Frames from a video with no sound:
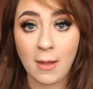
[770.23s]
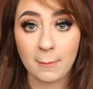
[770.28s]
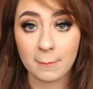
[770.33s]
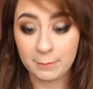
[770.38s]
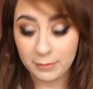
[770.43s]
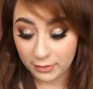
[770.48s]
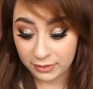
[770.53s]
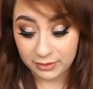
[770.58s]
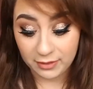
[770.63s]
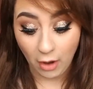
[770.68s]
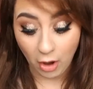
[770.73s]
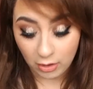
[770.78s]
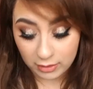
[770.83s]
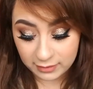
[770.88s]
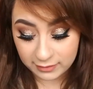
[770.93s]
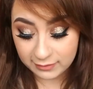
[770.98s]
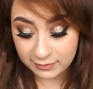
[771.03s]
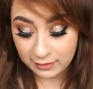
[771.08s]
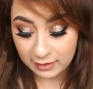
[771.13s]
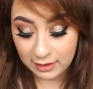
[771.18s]
but
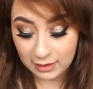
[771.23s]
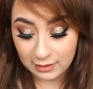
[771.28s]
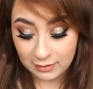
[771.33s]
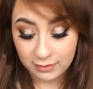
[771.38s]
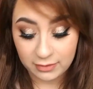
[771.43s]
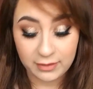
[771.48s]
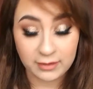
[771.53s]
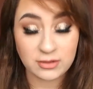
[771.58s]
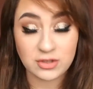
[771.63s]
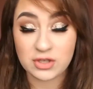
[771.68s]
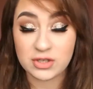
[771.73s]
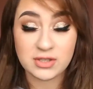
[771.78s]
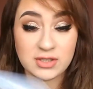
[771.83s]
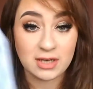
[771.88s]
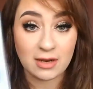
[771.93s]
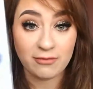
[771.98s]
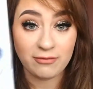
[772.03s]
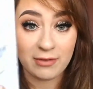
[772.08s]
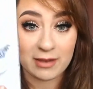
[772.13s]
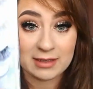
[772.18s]
honestly, they're just
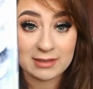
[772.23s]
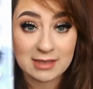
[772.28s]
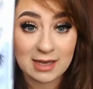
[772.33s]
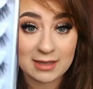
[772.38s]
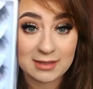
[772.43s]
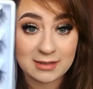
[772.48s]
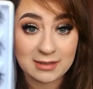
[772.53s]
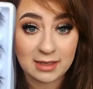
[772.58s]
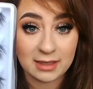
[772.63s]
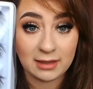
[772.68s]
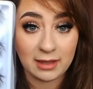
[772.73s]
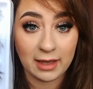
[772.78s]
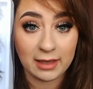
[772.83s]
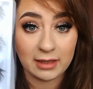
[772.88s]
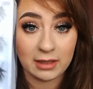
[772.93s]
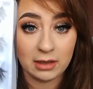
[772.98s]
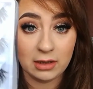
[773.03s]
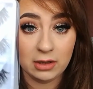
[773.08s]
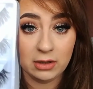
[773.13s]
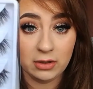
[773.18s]
fantastic. Like,
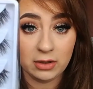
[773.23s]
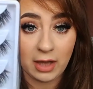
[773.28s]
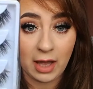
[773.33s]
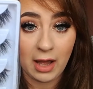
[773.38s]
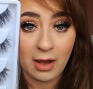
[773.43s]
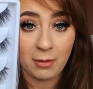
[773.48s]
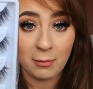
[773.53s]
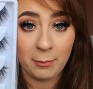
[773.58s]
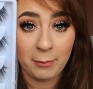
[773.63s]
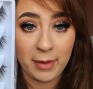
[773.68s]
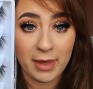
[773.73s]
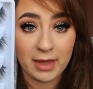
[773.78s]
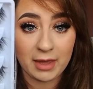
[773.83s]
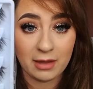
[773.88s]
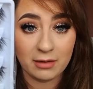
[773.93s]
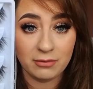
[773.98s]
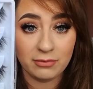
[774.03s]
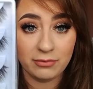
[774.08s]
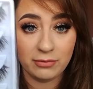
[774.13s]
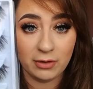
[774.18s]
look how big
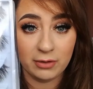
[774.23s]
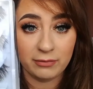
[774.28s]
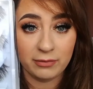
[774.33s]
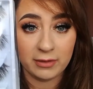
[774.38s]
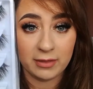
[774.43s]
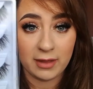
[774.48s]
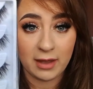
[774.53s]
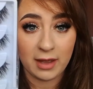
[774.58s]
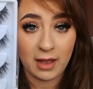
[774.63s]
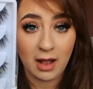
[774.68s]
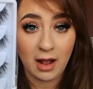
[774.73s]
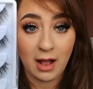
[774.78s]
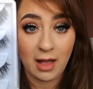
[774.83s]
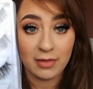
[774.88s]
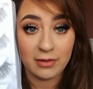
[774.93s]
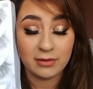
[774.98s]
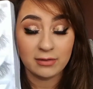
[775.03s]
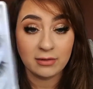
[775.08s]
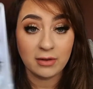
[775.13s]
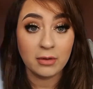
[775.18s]
and fluffy they are, they're
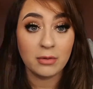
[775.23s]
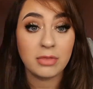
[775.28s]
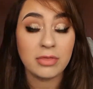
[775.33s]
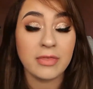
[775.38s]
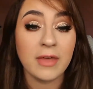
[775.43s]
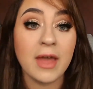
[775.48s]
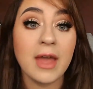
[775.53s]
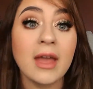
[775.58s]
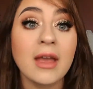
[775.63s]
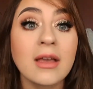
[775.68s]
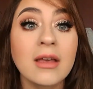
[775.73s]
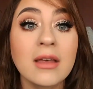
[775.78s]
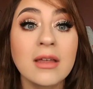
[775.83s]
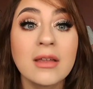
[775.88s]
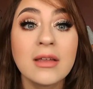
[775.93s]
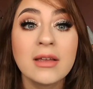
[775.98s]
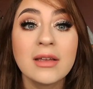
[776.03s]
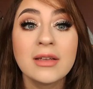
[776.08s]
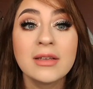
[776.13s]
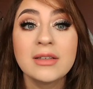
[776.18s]
so thick.
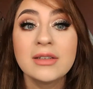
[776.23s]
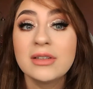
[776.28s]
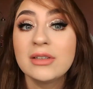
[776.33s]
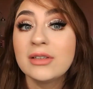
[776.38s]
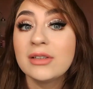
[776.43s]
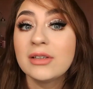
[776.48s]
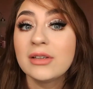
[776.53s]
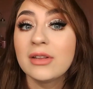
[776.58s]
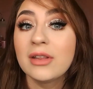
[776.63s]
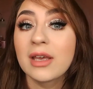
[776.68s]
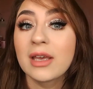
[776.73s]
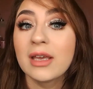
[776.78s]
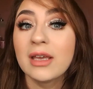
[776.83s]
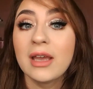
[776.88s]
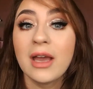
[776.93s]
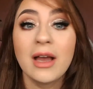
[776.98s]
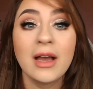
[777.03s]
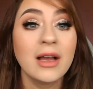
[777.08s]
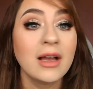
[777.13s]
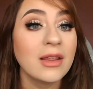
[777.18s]

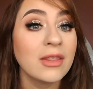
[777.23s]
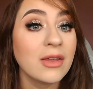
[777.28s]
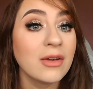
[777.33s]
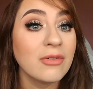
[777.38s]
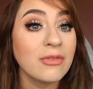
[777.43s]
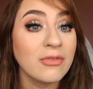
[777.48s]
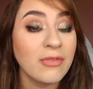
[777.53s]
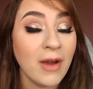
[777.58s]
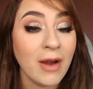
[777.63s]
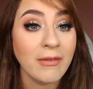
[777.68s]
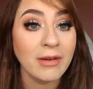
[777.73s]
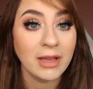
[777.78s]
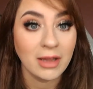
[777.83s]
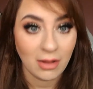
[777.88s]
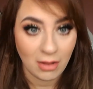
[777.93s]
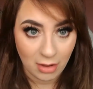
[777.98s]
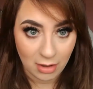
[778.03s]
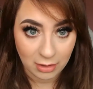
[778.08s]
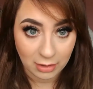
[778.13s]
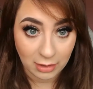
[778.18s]
They're very
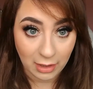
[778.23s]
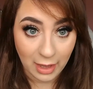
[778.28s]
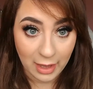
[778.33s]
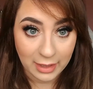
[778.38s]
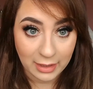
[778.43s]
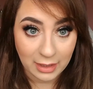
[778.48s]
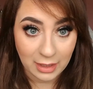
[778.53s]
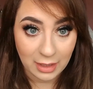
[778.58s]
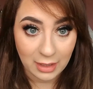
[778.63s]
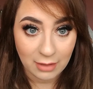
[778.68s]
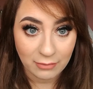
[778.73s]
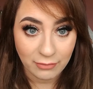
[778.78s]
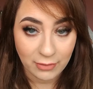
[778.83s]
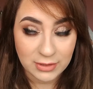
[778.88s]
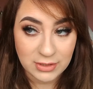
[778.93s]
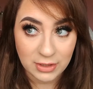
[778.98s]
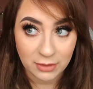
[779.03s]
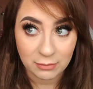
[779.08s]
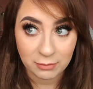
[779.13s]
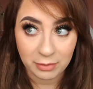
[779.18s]
long. Like, if I
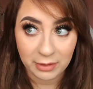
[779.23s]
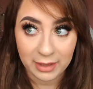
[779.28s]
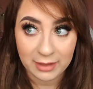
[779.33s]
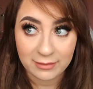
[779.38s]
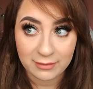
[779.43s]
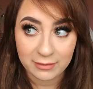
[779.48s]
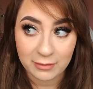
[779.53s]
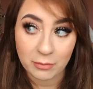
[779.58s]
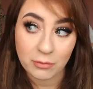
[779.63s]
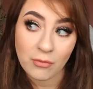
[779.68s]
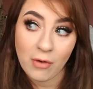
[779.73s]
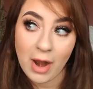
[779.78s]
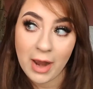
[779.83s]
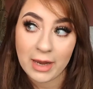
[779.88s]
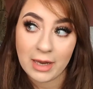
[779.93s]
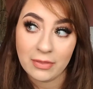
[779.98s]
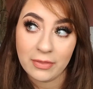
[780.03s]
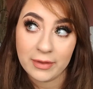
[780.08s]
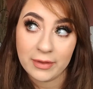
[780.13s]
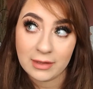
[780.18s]
don't place them
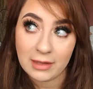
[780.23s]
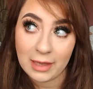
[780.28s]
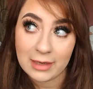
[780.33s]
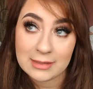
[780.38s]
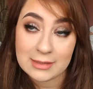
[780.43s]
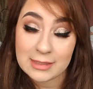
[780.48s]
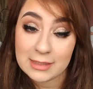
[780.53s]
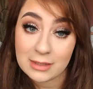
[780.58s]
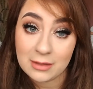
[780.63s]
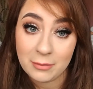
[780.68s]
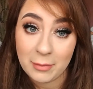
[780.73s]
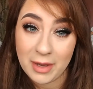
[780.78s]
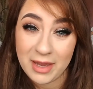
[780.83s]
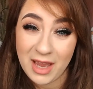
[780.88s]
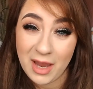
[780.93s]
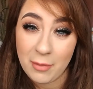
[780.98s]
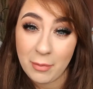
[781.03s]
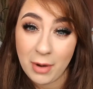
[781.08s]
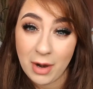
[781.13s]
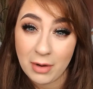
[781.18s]
right, they'd like tickle
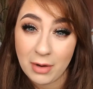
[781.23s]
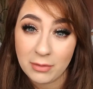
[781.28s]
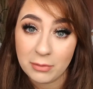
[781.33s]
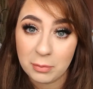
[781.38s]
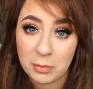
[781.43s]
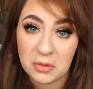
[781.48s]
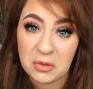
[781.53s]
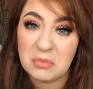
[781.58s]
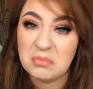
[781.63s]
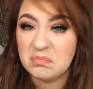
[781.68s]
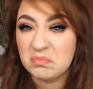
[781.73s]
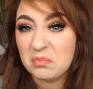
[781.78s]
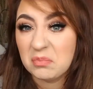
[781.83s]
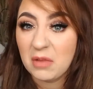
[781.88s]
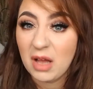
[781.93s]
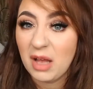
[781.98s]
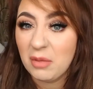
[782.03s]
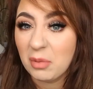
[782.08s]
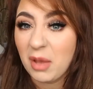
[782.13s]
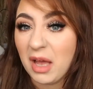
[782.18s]
my eyebrows, but
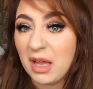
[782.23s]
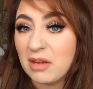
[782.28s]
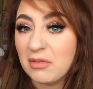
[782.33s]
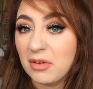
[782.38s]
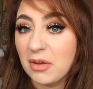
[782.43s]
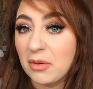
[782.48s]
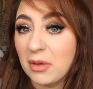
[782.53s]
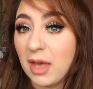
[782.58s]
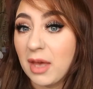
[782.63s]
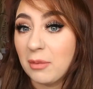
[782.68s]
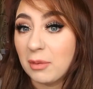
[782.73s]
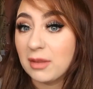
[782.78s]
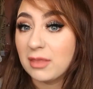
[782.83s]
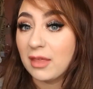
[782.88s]
I'm kind of okay with